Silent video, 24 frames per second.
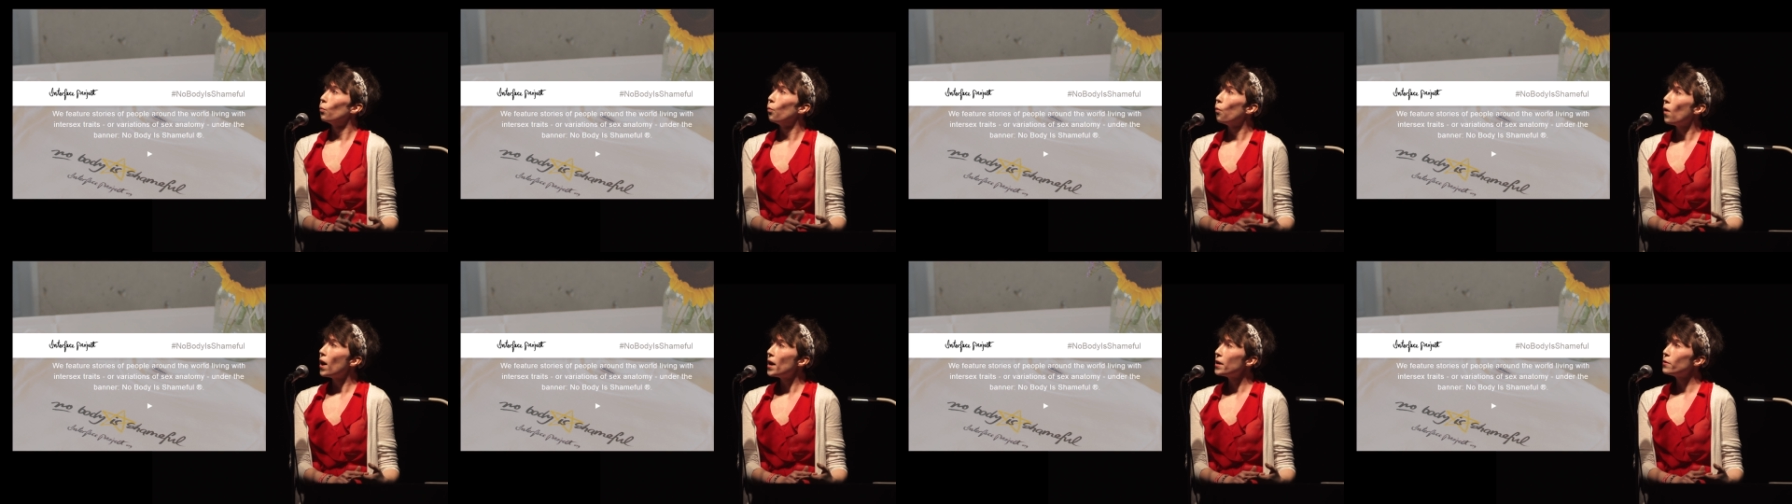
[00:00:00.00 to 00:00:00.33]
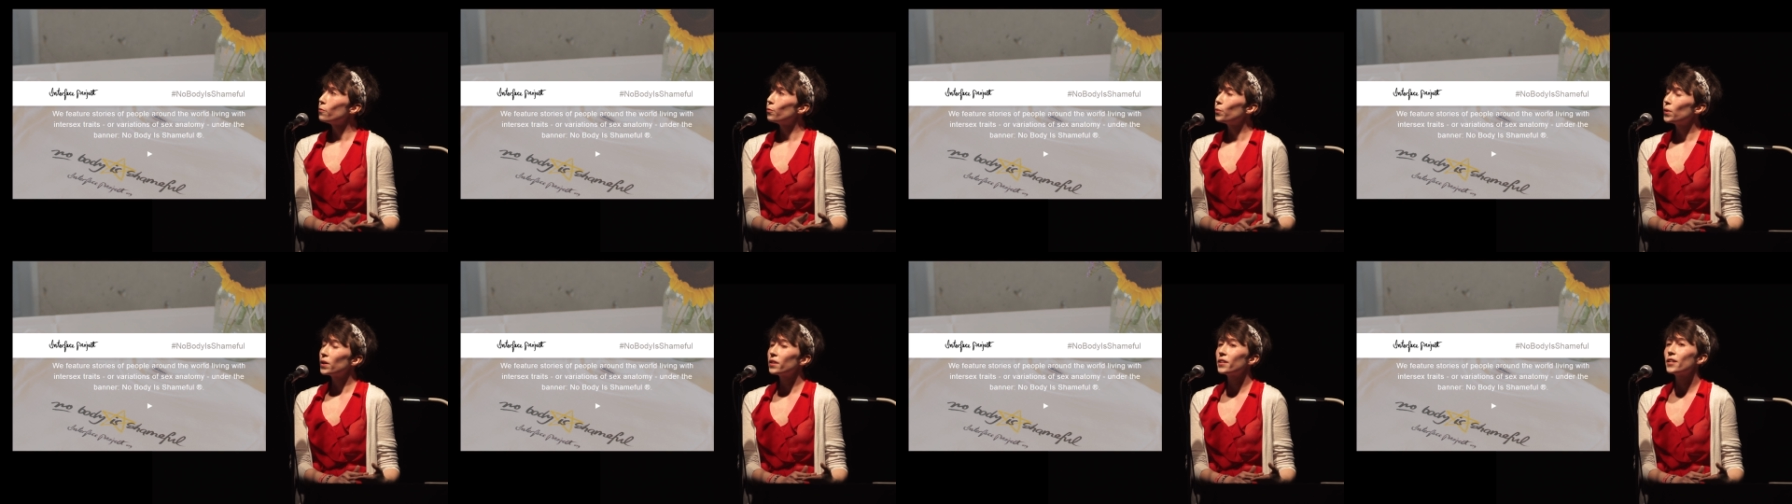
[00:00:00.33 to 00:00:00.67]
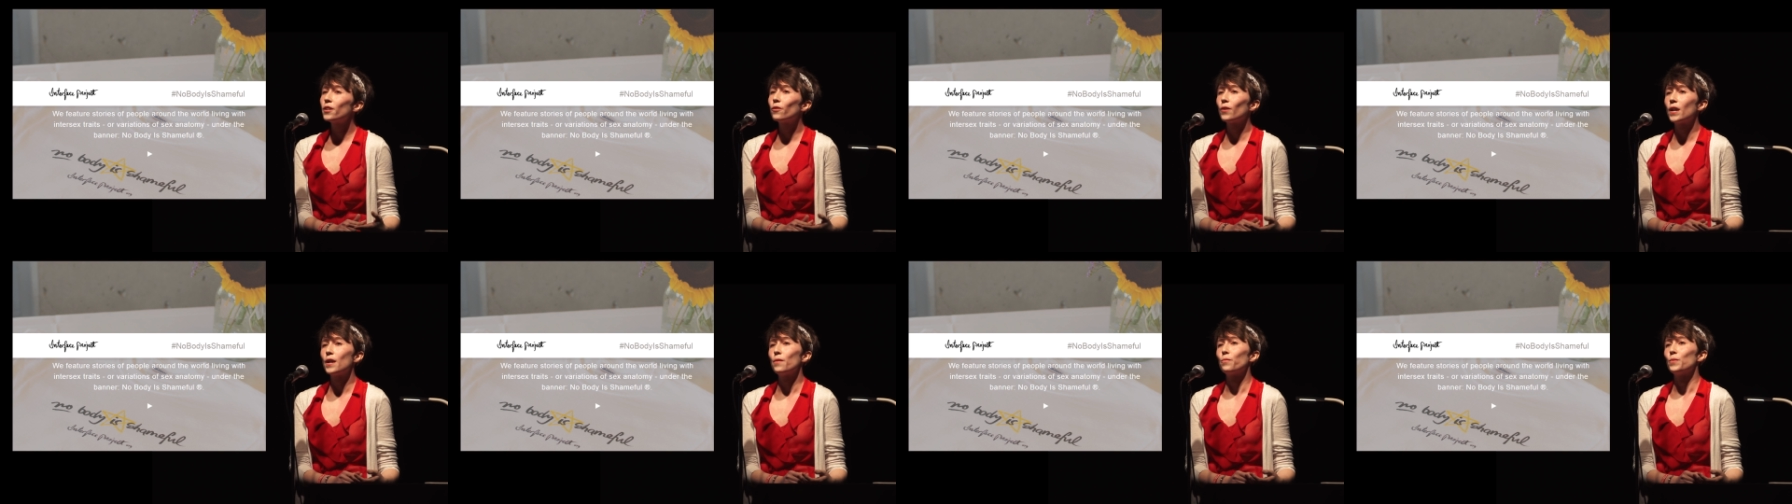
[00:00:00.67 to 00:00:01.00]
One
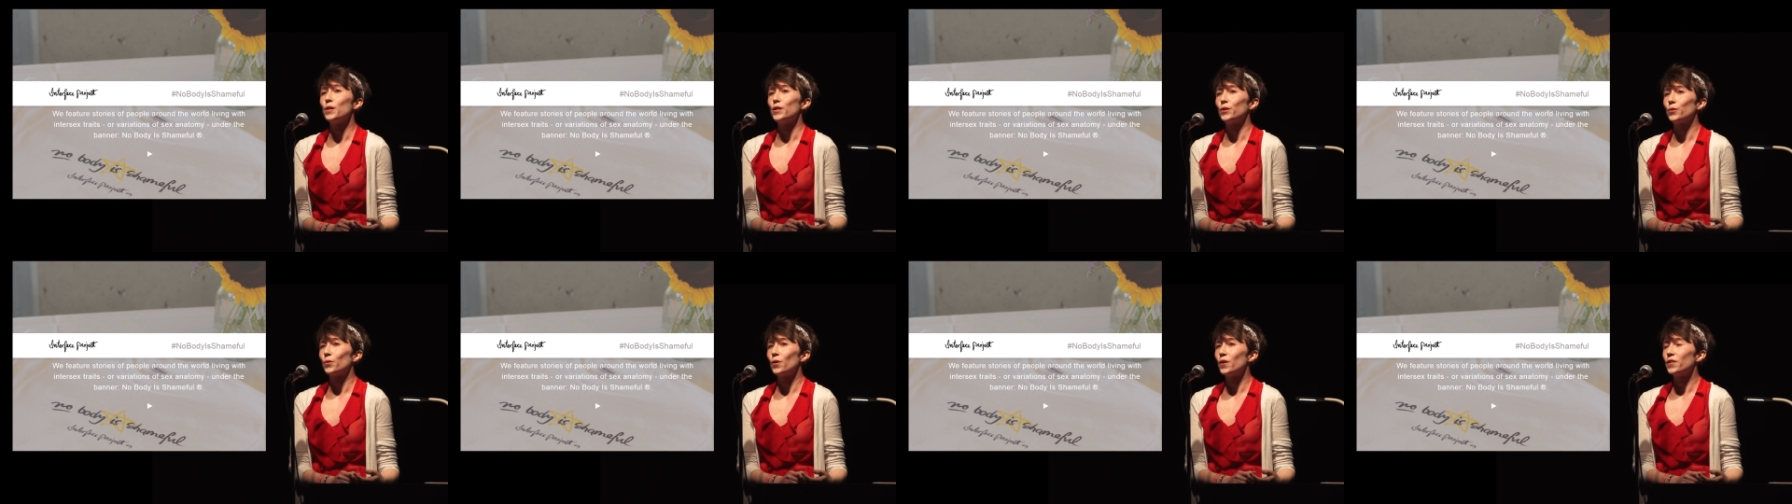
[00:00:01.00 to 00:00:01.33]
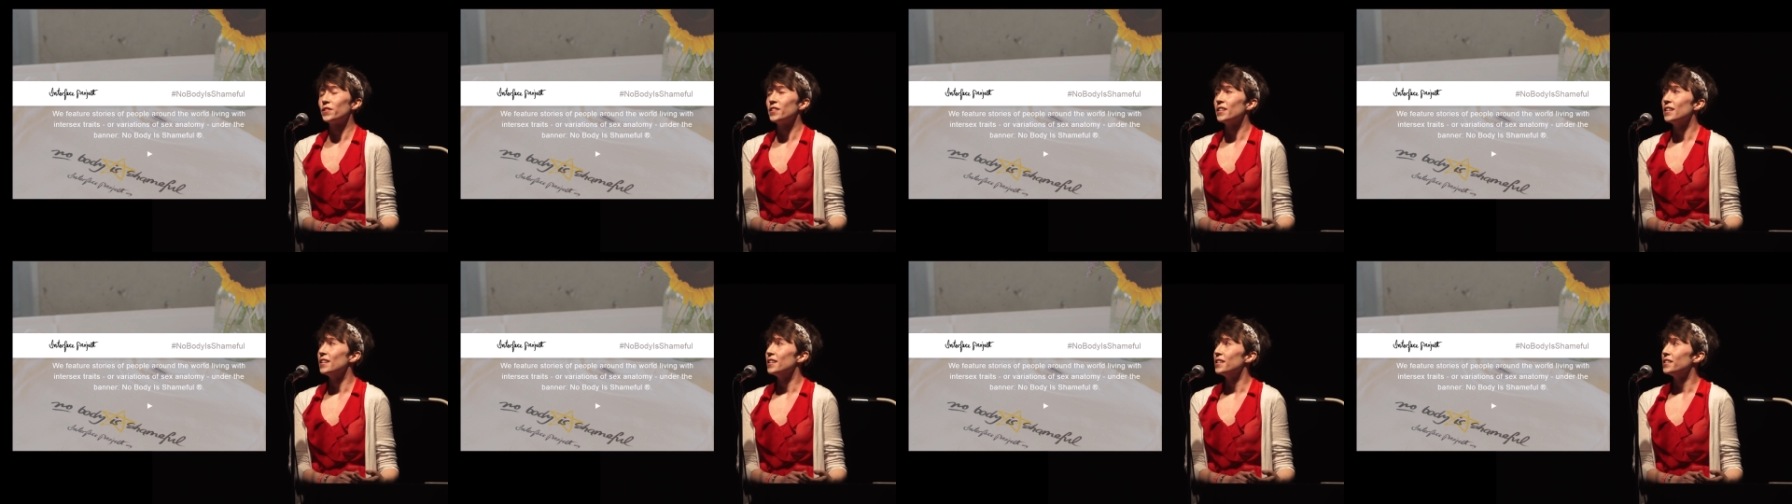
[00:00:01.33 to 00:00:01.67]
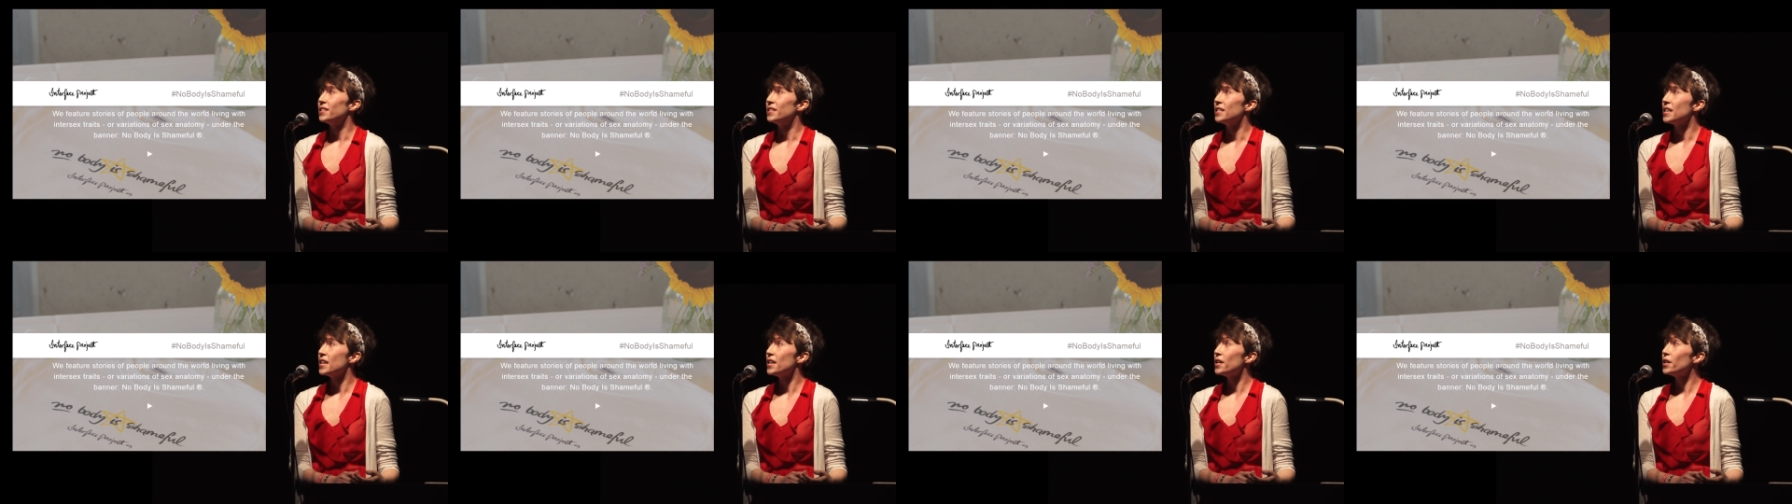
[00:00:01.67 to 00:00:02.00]
really great resource
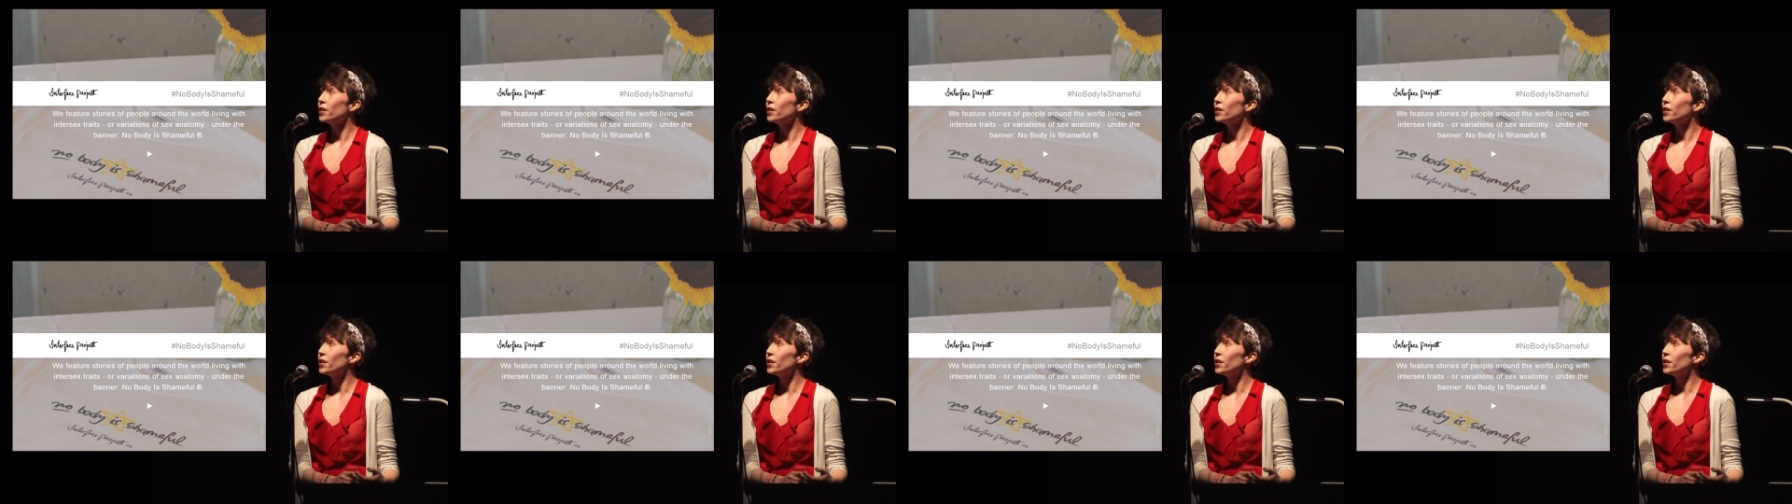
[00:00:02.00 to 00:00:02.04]
is the